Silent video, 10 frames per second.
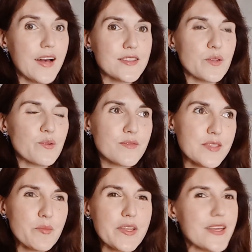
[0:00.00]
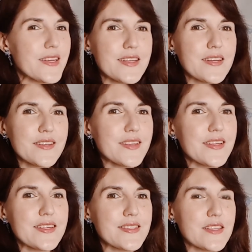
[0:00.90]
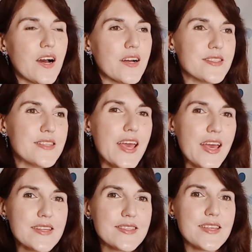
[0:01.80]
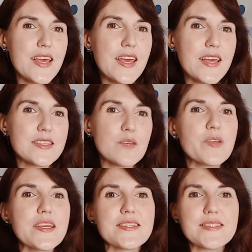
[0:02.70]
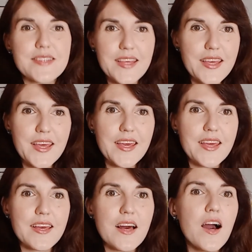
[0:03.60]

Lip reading: So somebody is dancing, somebody is singing,